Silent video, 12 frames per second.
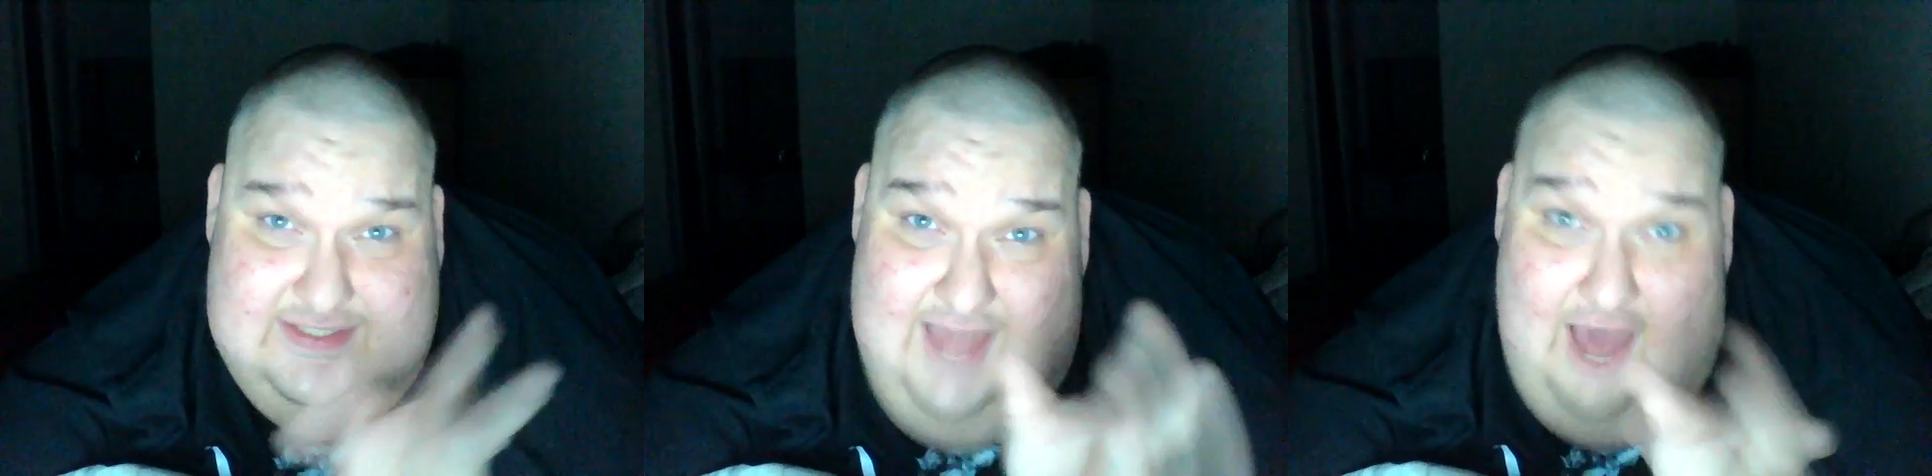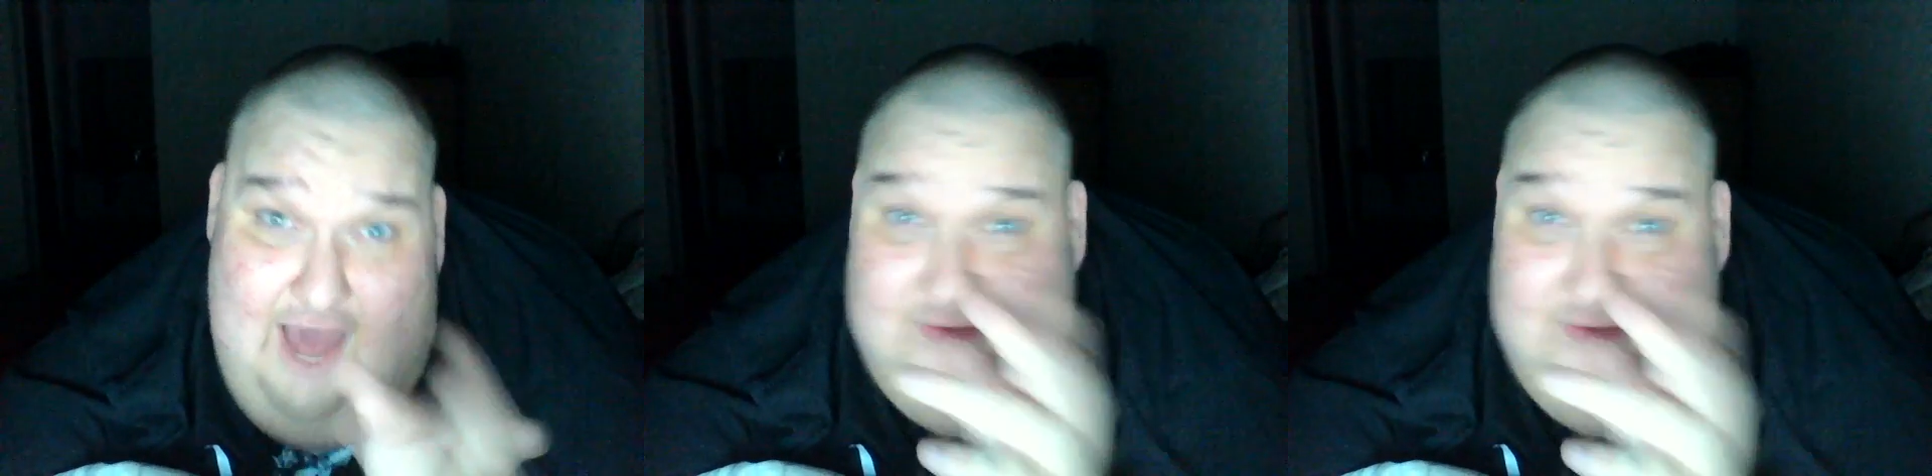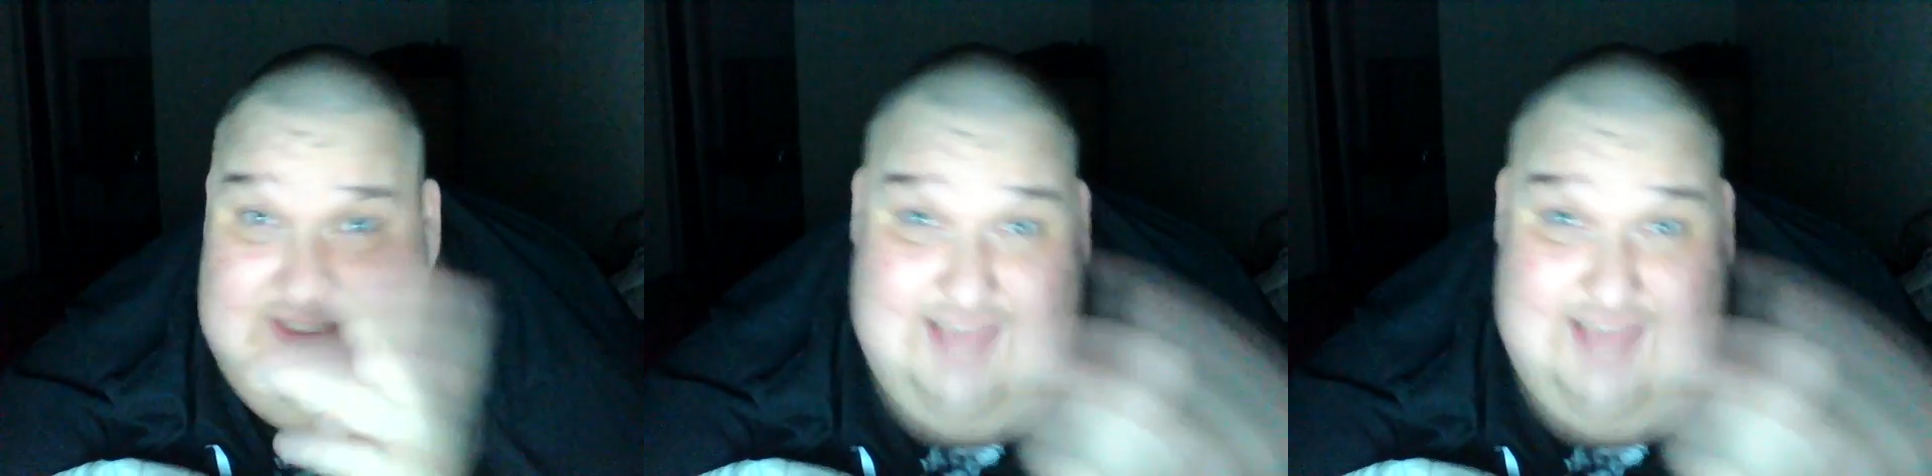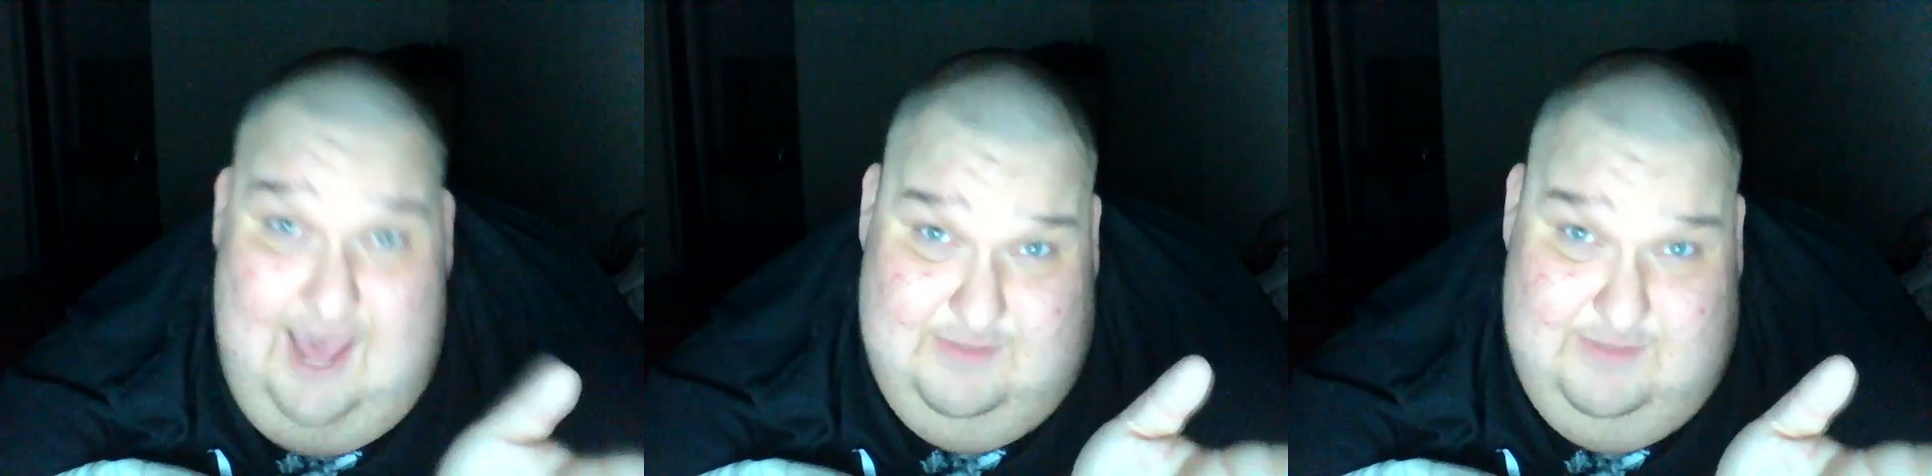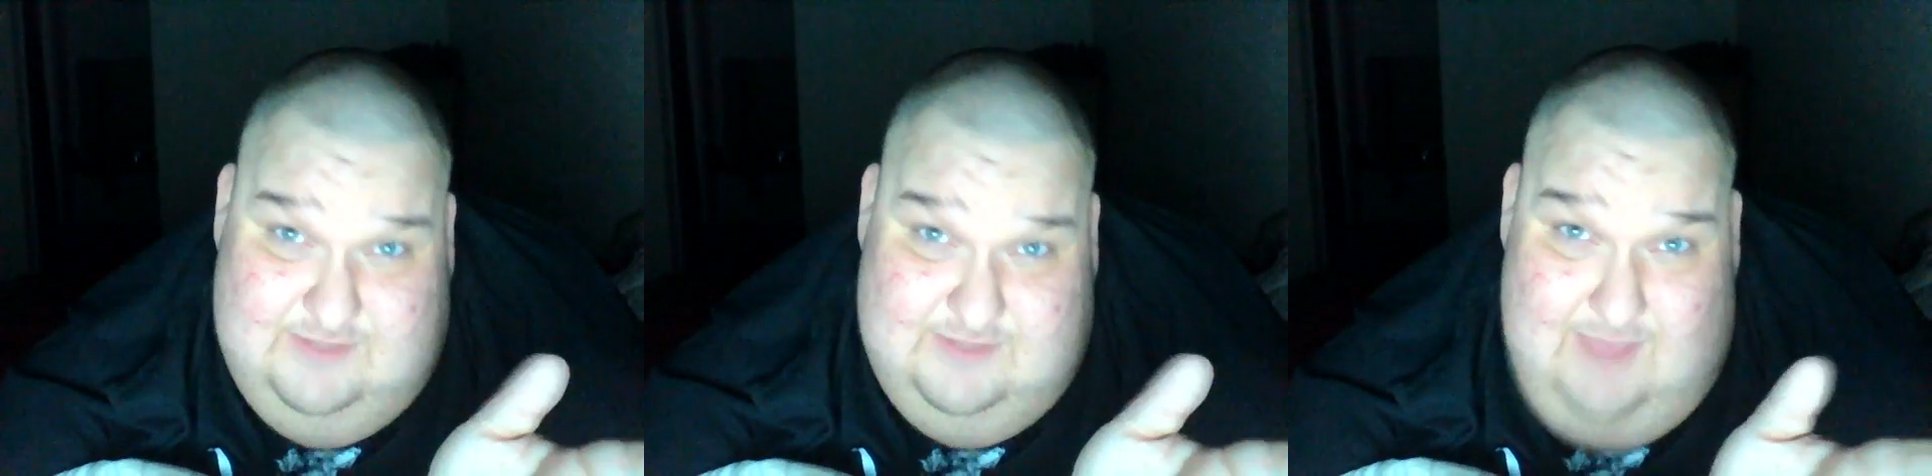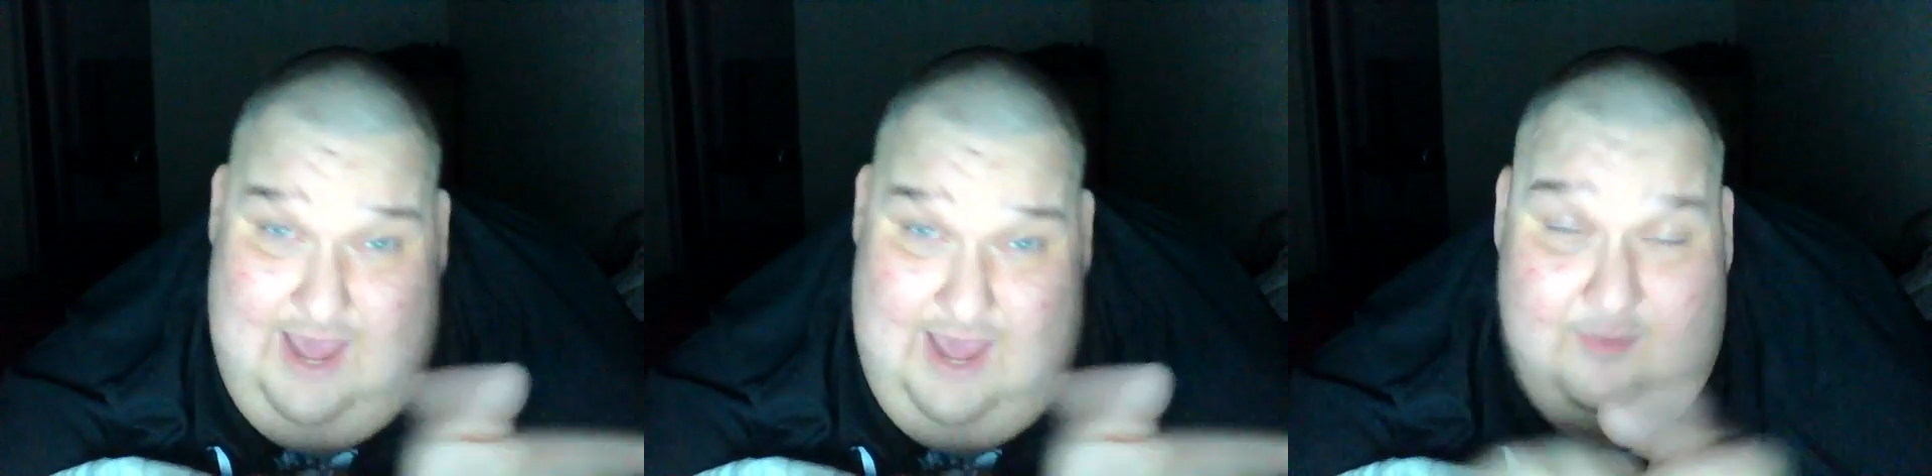Now, the zombies
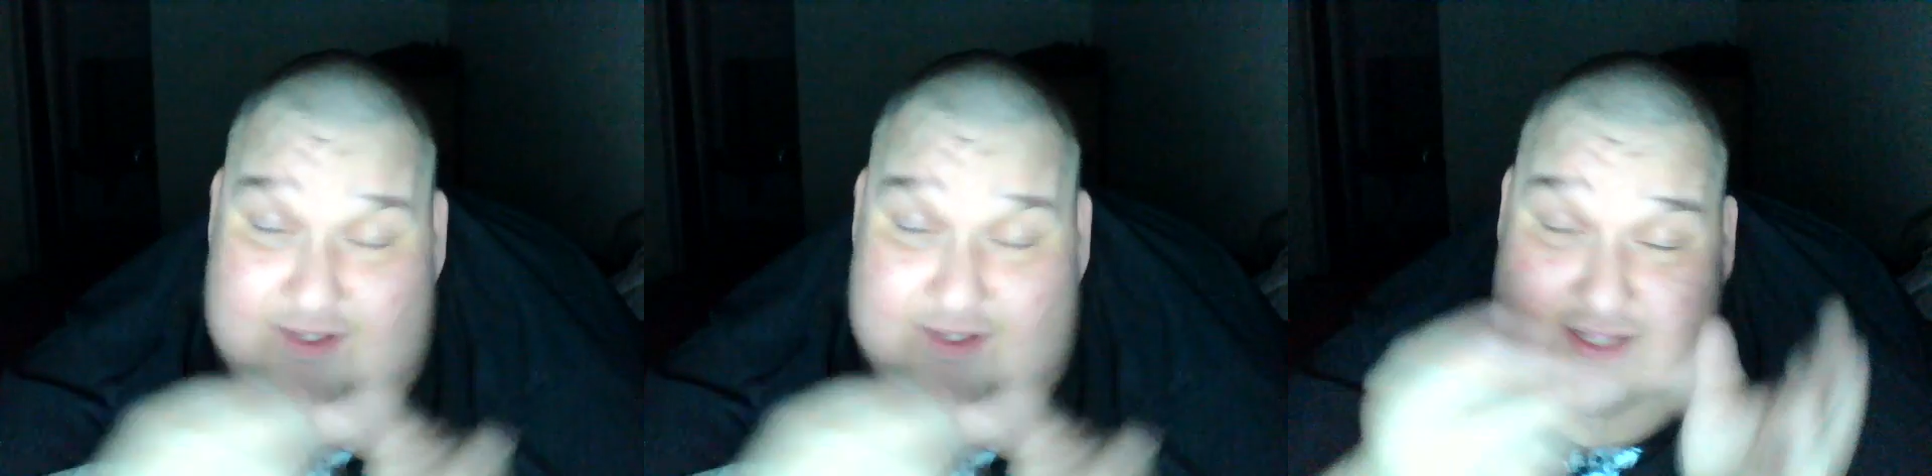map.